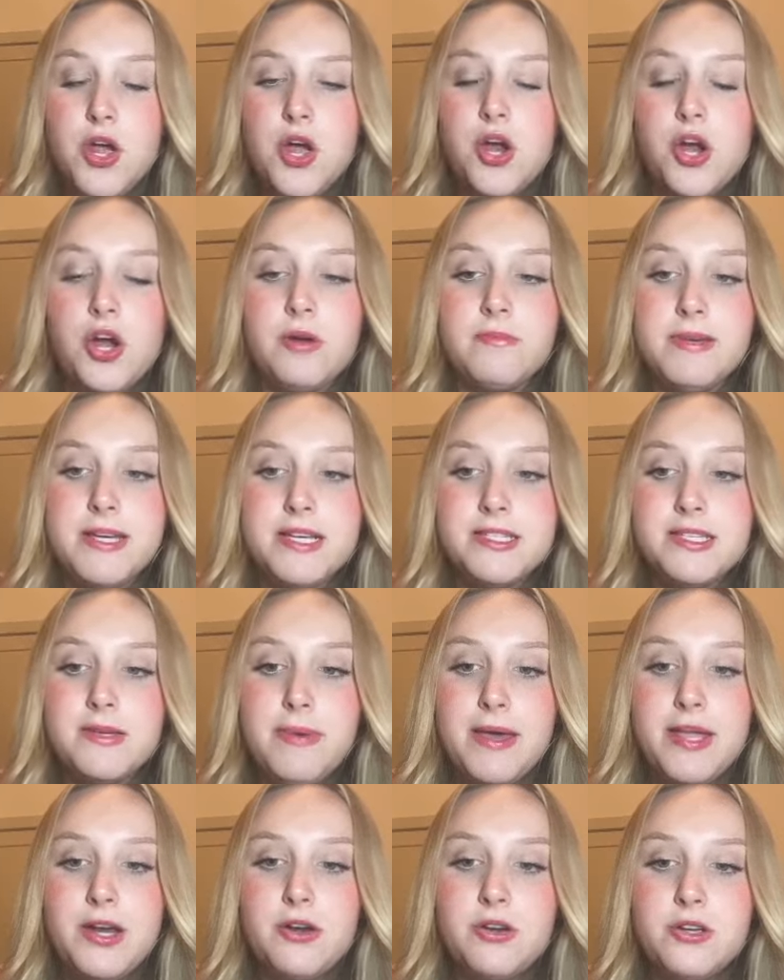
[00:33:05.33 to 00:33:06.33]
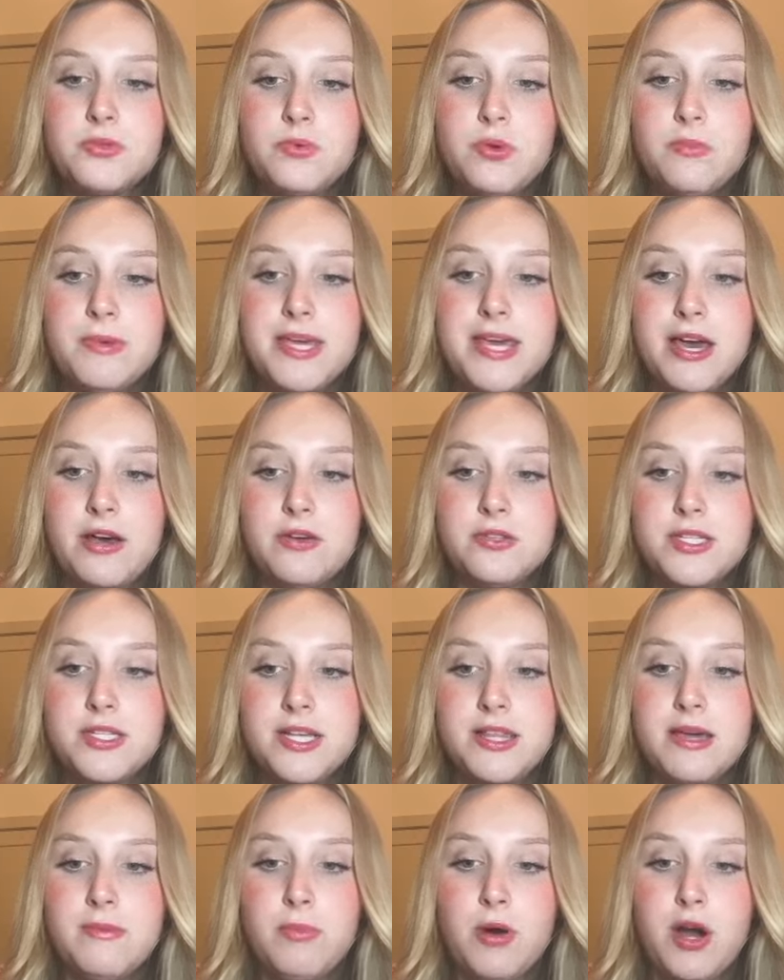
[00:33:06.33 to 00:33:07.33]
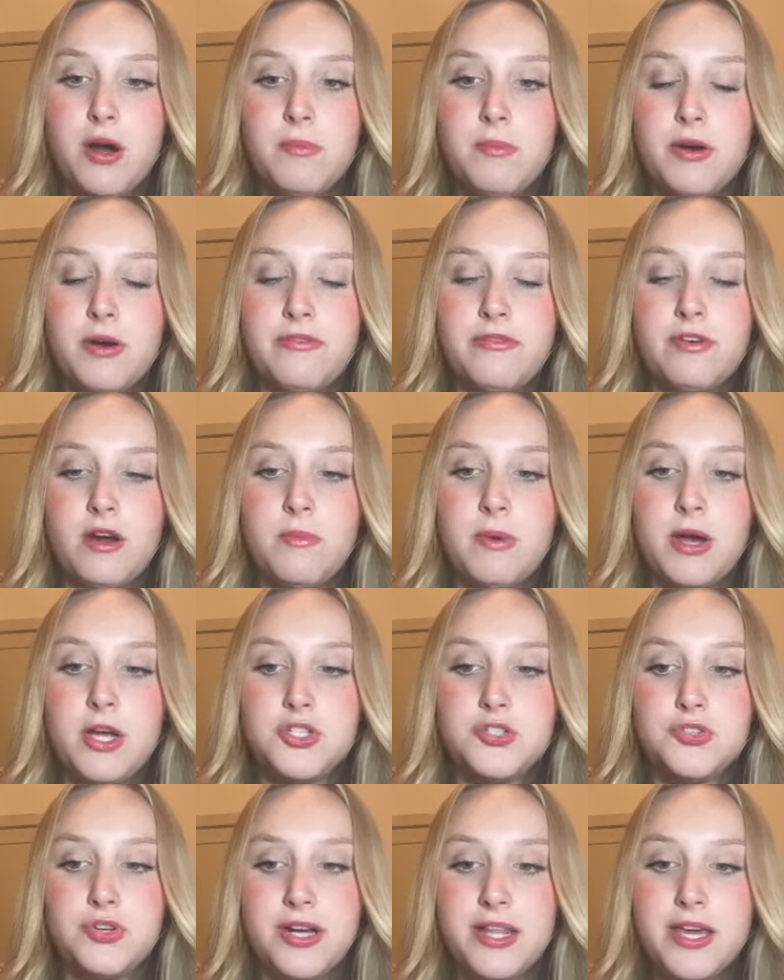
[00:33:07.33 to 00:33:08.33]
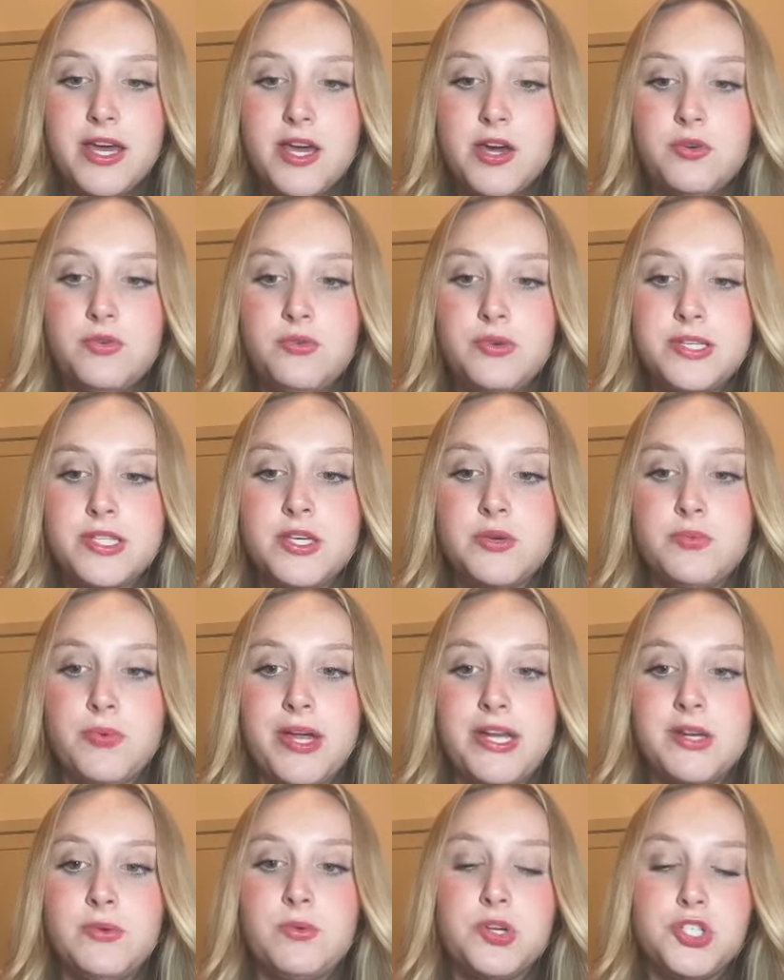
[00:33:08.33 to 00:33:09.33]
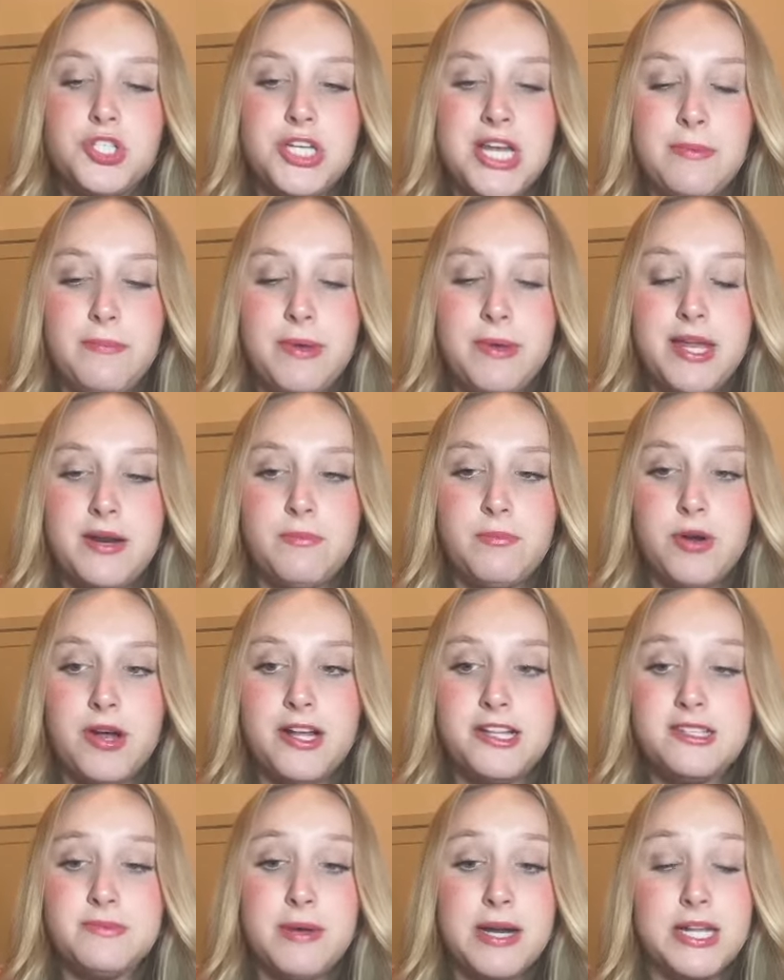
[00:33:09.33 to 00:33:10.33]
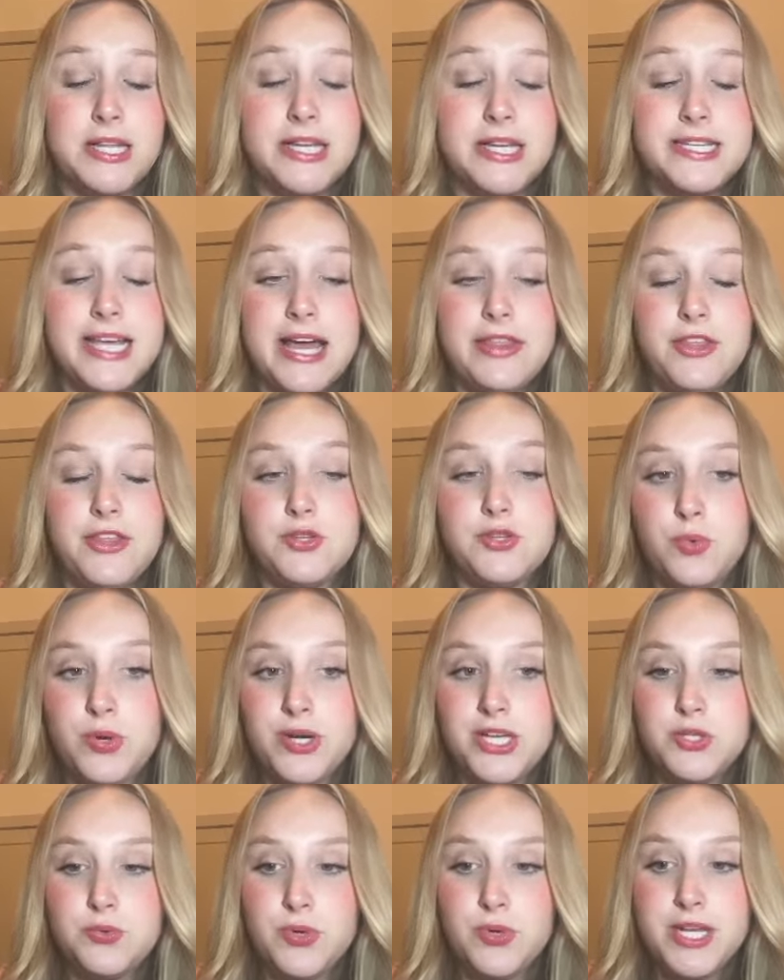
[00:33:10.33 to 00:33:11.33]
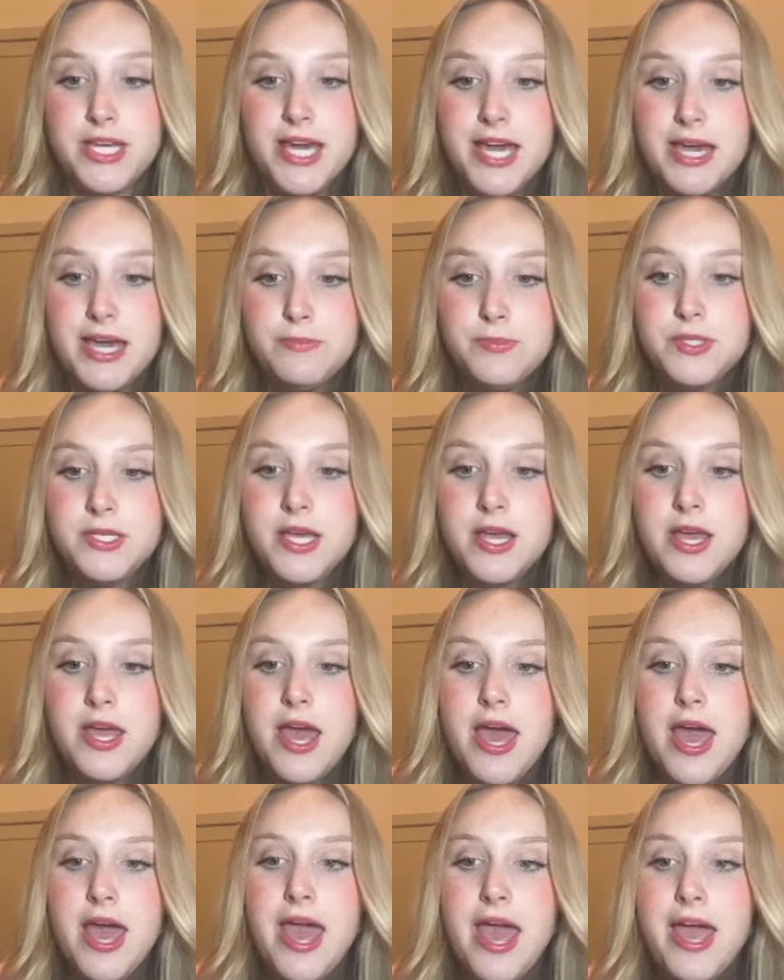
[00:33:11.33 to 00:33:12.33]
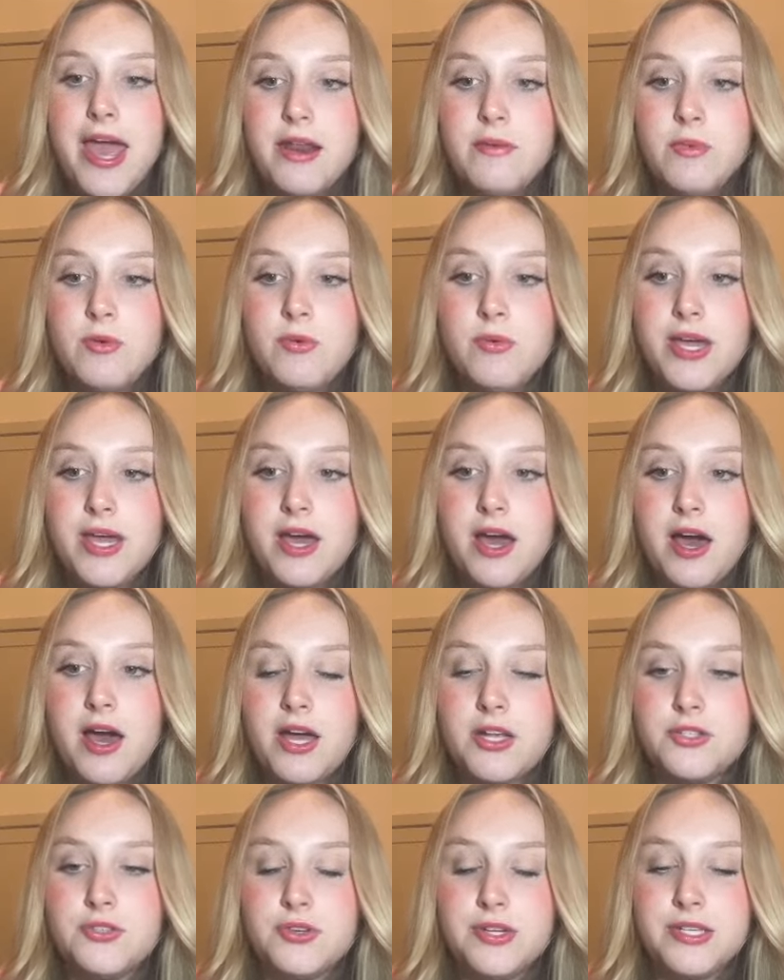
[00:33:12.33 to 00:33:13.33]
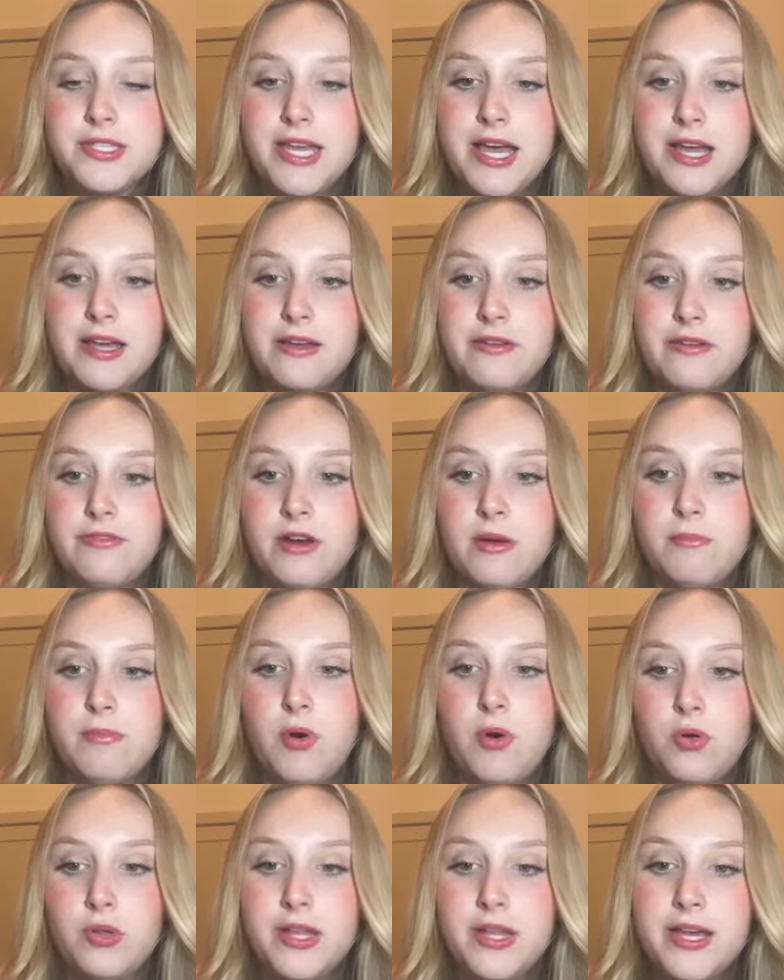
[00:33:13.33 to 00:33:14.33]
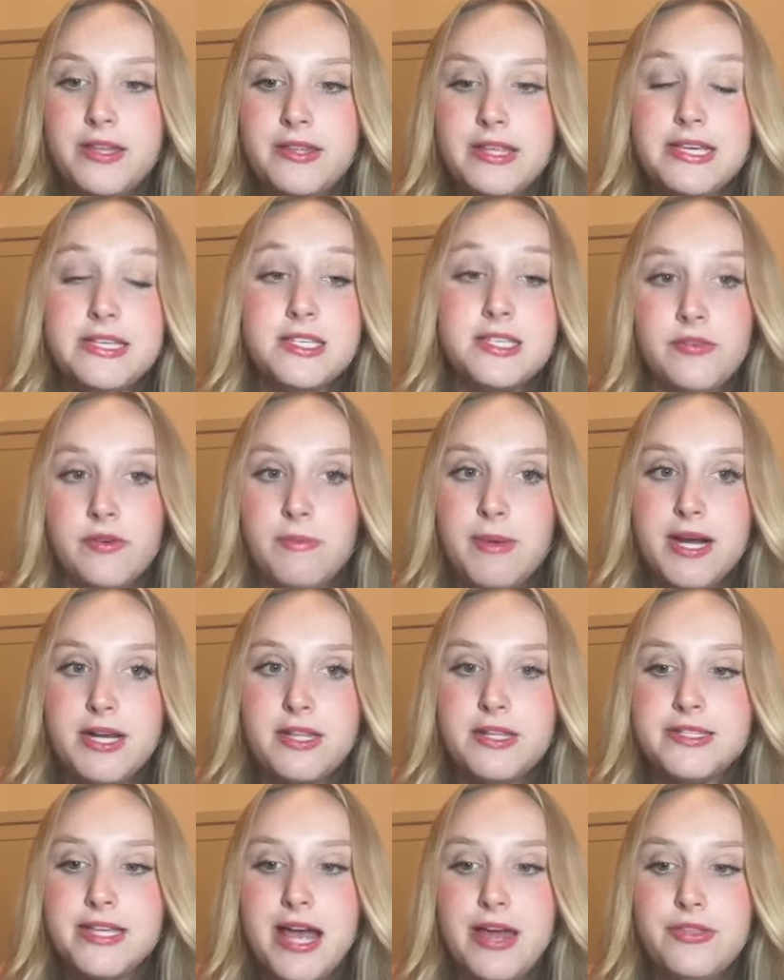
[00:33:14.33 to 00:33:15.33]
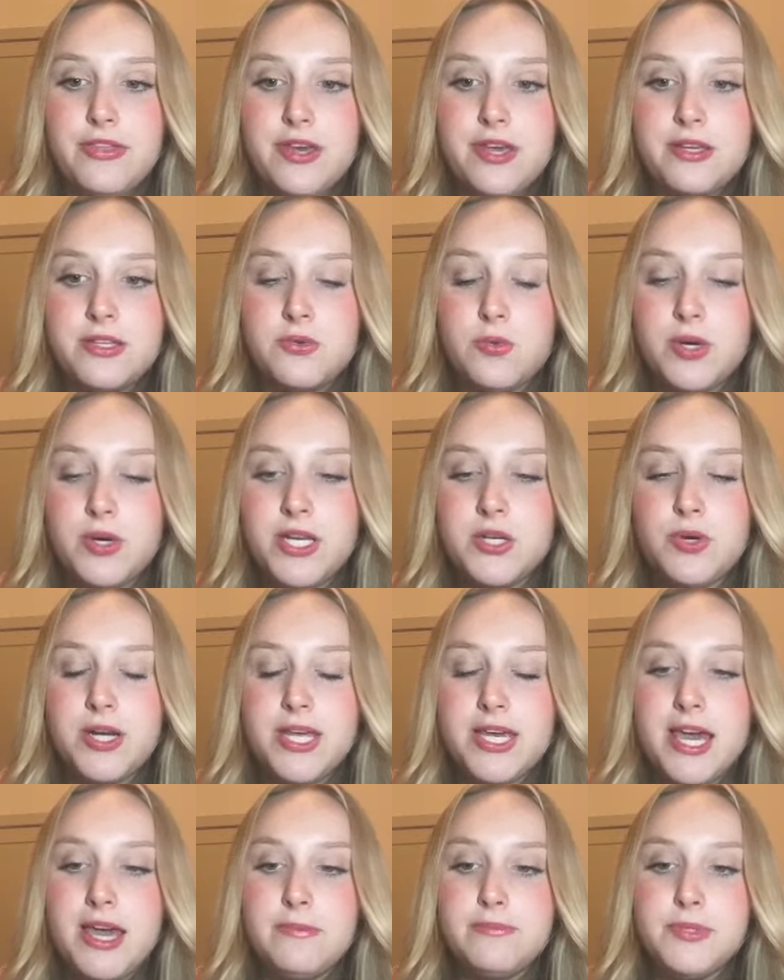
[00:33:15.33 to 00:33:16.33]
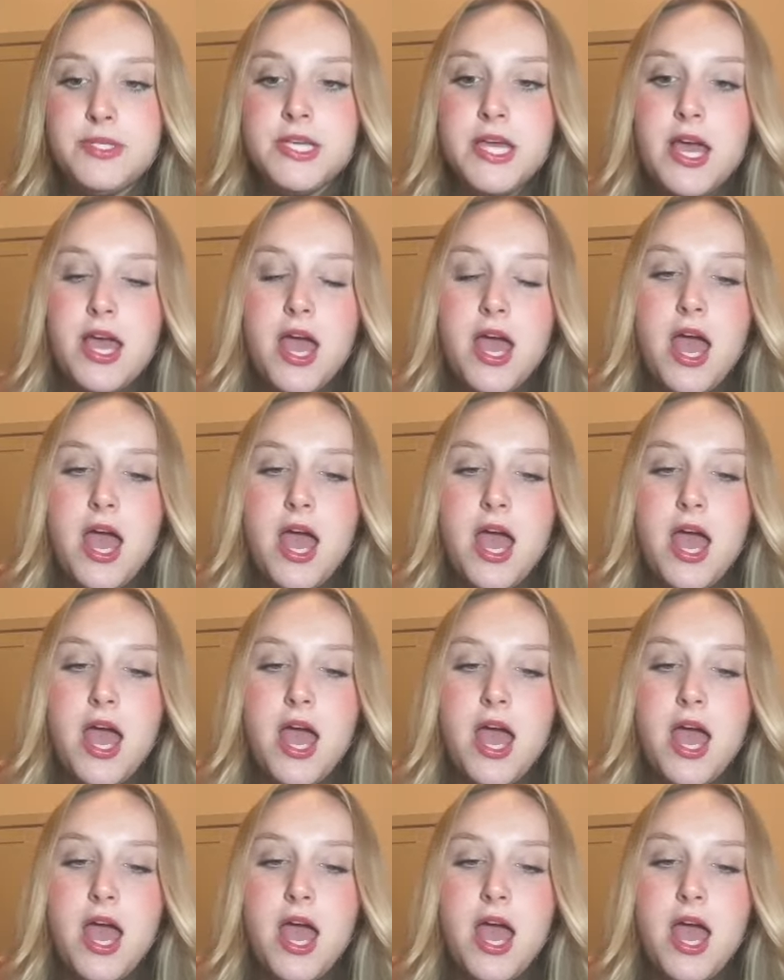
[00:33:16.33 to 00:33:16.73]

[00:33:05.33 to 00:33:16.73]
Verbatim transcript: Her biggest competitors will be Kelsey Lee Barber from Australia, who is the reigning world champion and bronze medalist at the 2020 Games, and Maria Andrzejczyk from Poland, the silver medalist at the 2020 Games.